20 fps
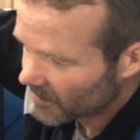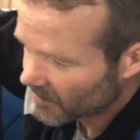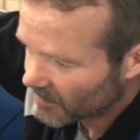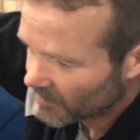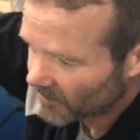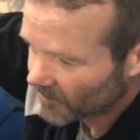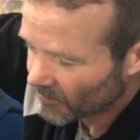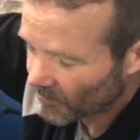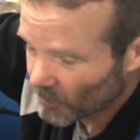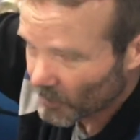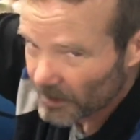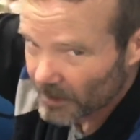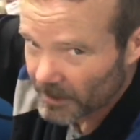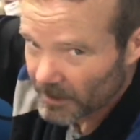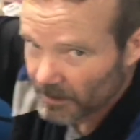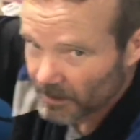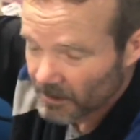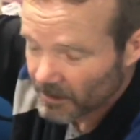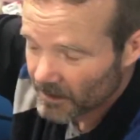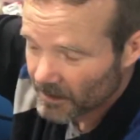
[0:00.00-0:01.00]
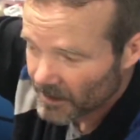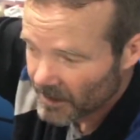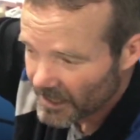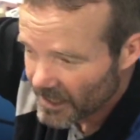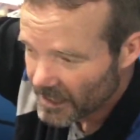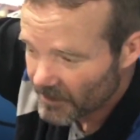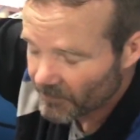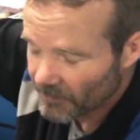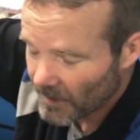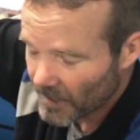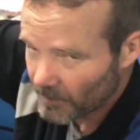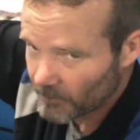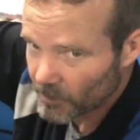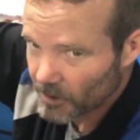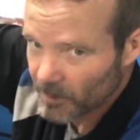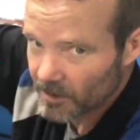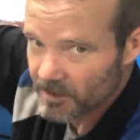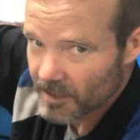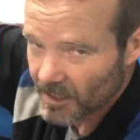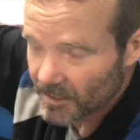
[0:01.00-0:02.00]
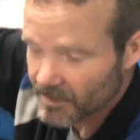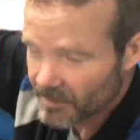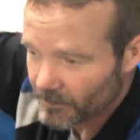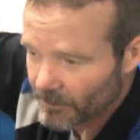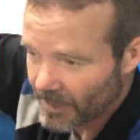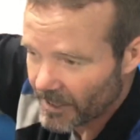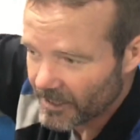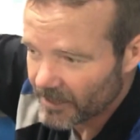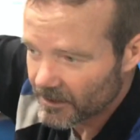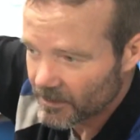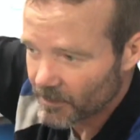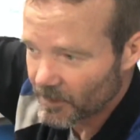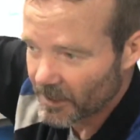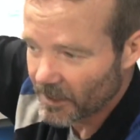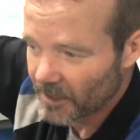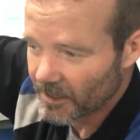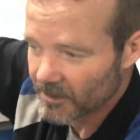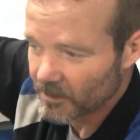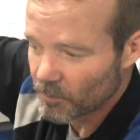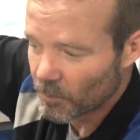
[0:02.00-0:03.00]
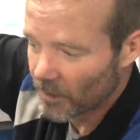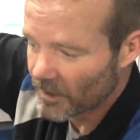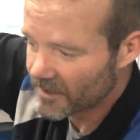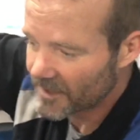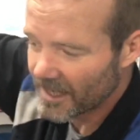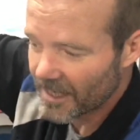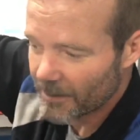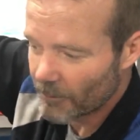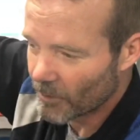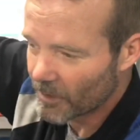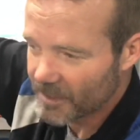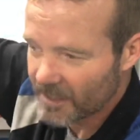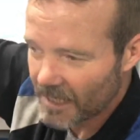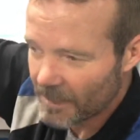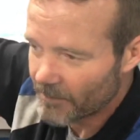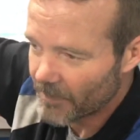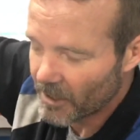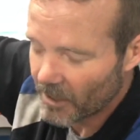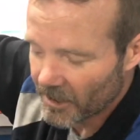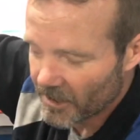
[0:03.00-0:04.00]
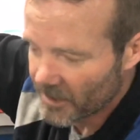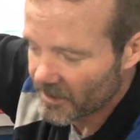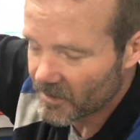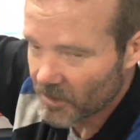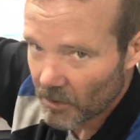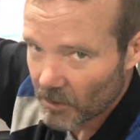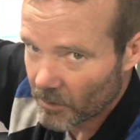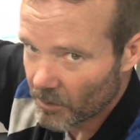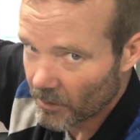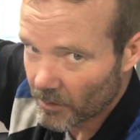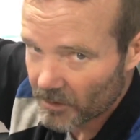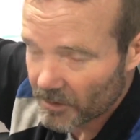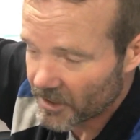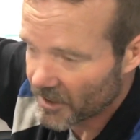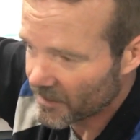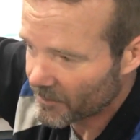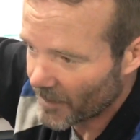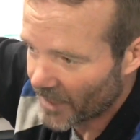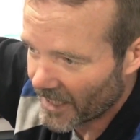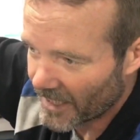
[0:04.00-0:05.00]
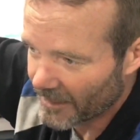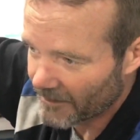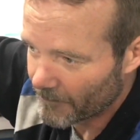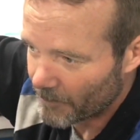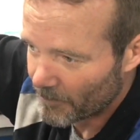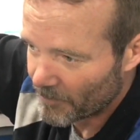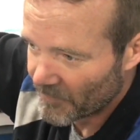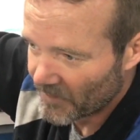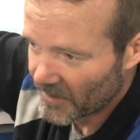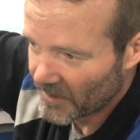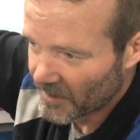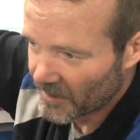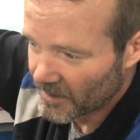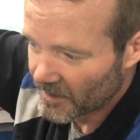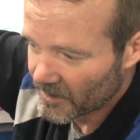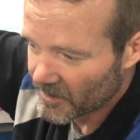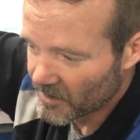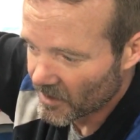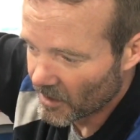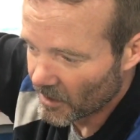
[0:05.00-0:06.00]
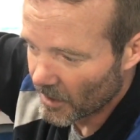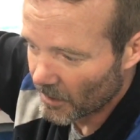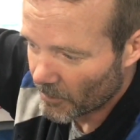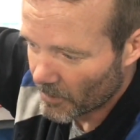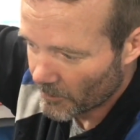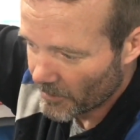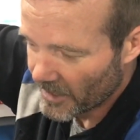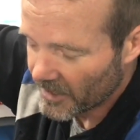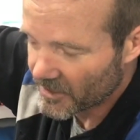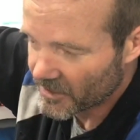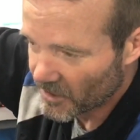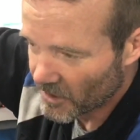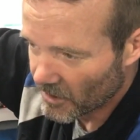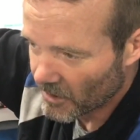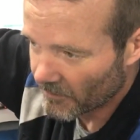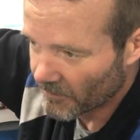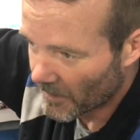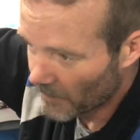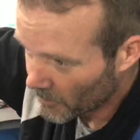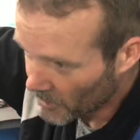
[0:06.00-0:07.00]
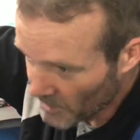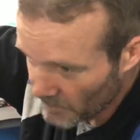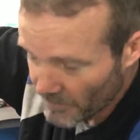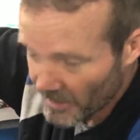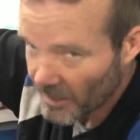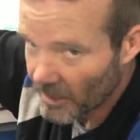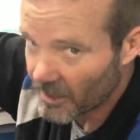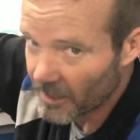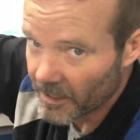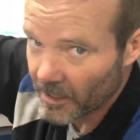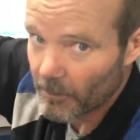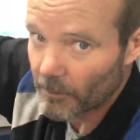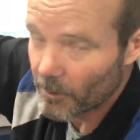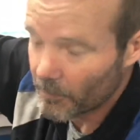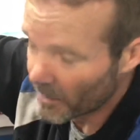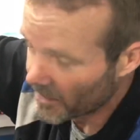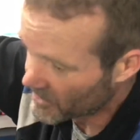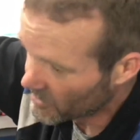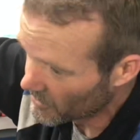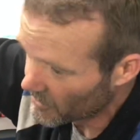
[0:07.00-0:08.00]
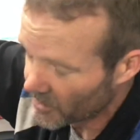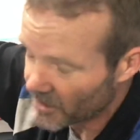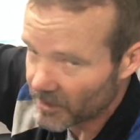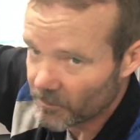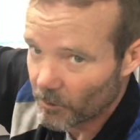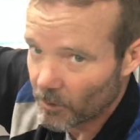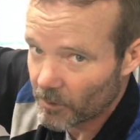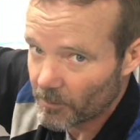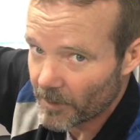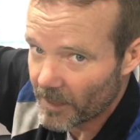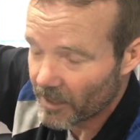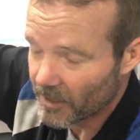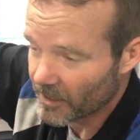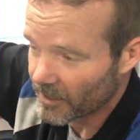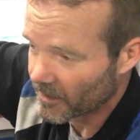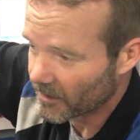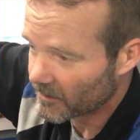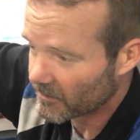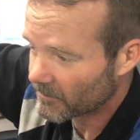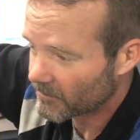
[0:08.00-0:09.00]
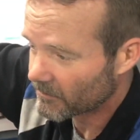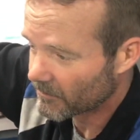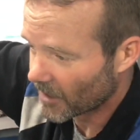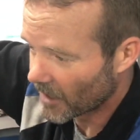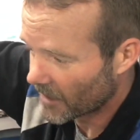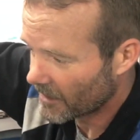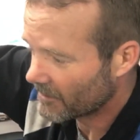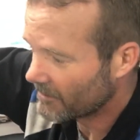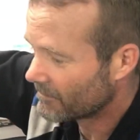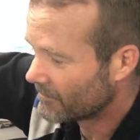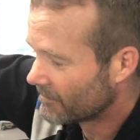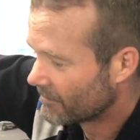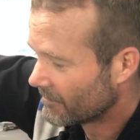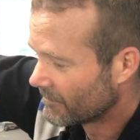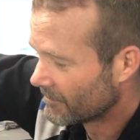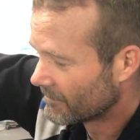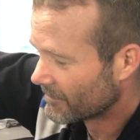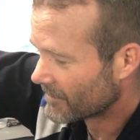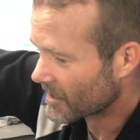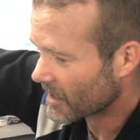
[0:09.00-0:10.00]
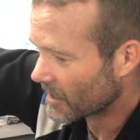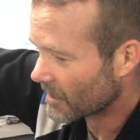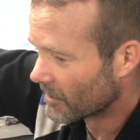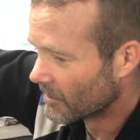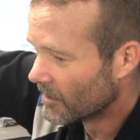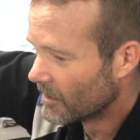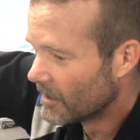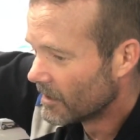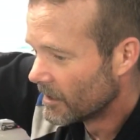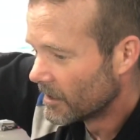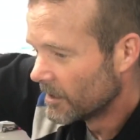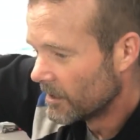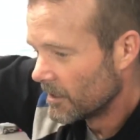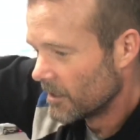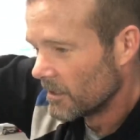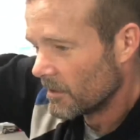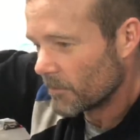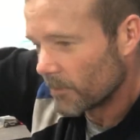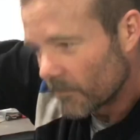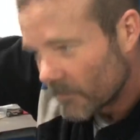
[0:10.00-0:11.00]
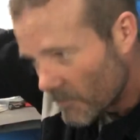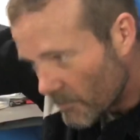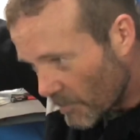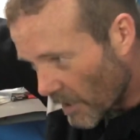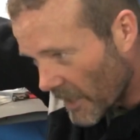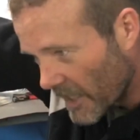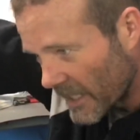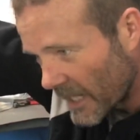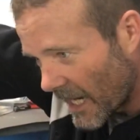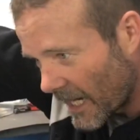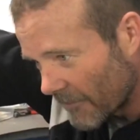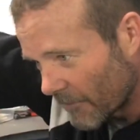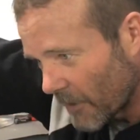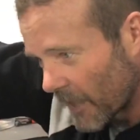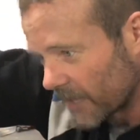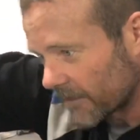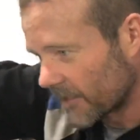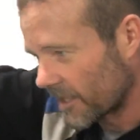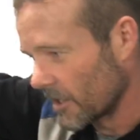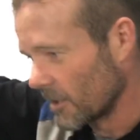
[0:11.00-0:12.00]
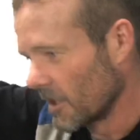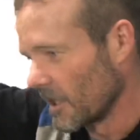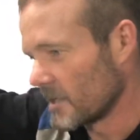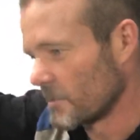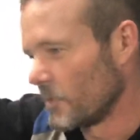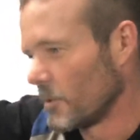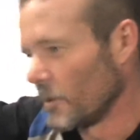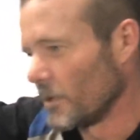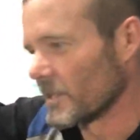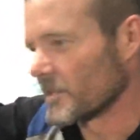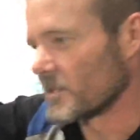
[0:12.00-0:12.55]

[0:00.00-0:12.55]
free if I'm going to touch the mains, because once I marry this old girl, she's mine. So I want to make sure, if I'm going to marry it, I want to make sure she's worth marrying, right? So putty knife right there. Let's pull this